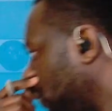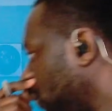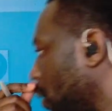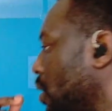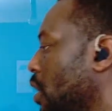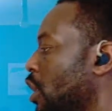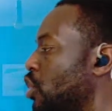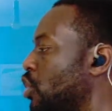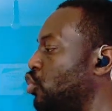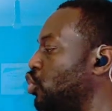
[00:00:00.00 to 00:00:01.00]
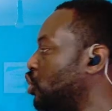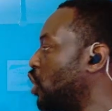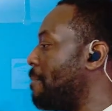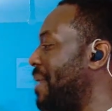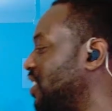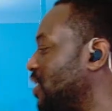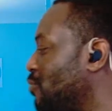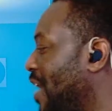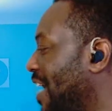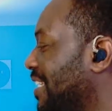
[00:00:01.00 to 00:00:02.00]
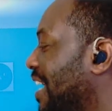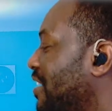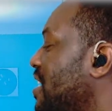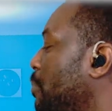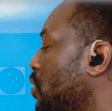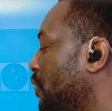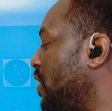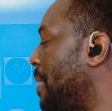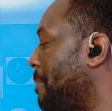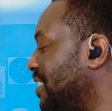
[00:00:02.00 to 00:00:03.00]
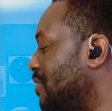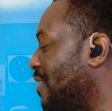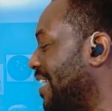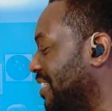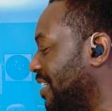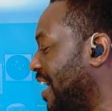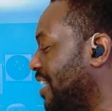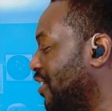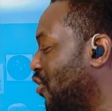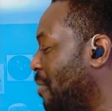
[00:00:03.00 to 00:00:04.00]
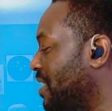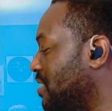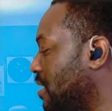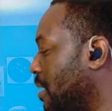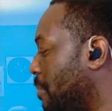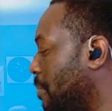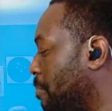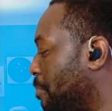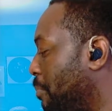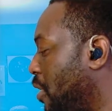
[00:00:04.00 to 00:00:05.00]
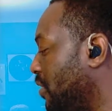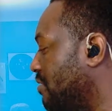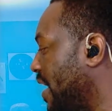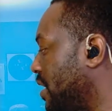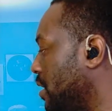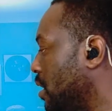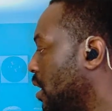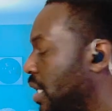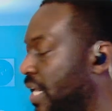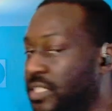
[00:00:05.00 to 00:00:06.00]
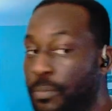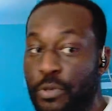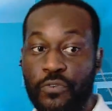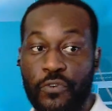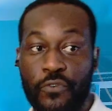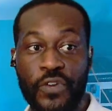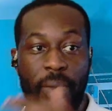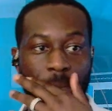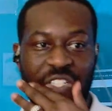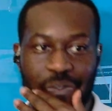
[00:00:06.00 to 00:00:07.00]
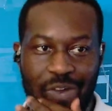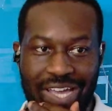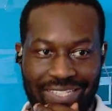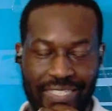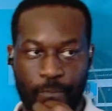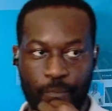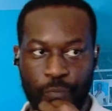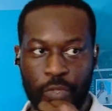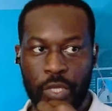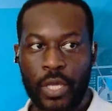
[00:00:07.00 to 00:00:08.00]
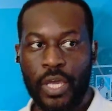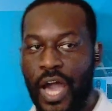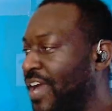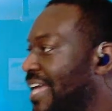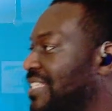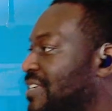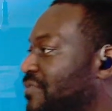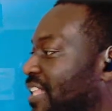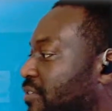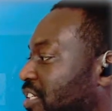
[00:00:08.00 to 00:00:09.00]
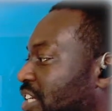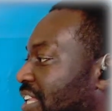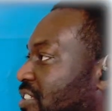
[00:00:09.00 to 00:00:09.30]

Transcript: So you start managing wisely. Now here's the beautiful thing about managing wisely. Okay, the comments are popping off now, right? Here's the beautiful thing about managing wisely. Okay, I see value in the chat. Let's go.